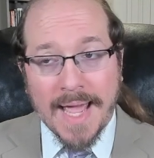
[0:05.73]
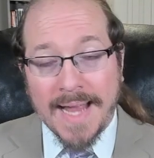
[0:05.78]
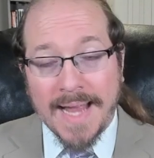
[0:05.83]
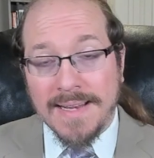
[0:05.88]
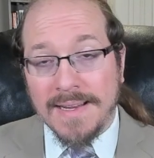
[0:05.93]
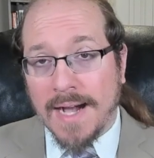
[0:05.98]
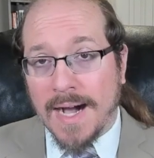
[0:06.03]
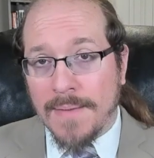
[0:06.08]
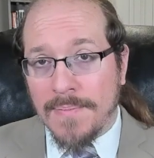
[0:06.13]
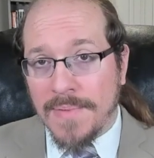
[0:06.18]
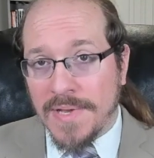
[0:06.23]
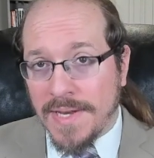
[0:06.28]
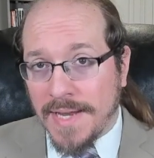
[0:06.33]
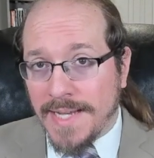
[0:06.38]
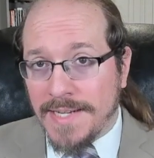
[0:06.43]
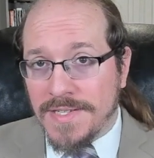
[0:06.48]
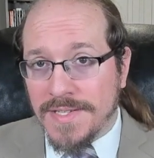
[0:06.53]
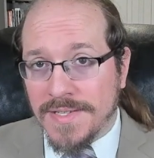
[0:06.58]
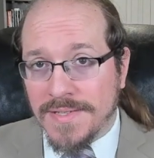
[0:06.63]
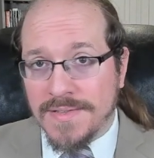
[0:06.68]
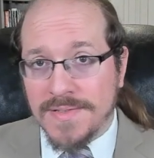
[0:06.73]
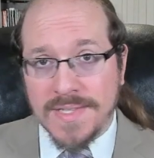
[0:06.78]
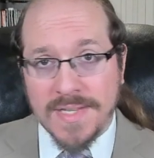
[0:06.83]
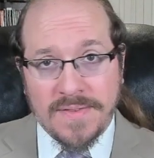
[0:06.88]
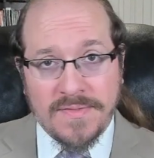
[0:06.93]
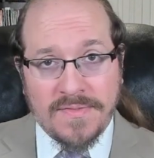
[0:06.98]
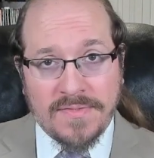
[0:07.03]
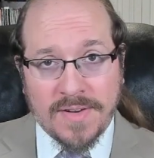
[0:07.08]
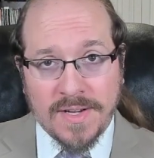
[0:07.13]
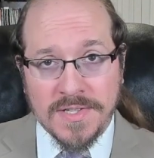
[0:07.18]
and combinations
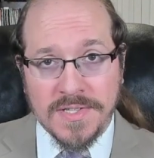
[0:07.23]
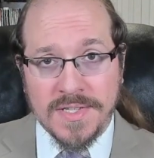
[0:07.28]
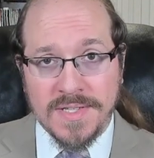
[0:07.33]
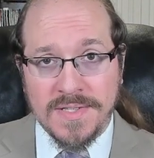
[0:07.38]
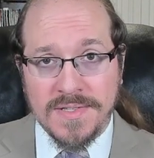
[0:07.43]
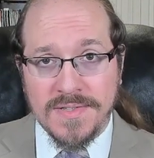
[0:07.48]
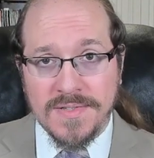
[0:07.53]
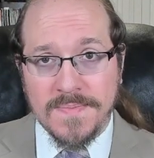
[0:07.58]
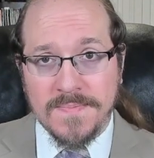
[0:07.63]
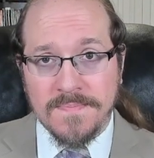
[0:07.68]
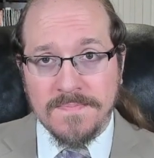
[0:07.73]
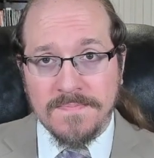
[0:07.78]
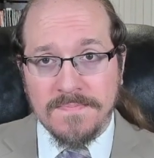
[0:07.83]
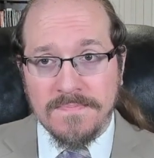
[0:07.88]
of functions.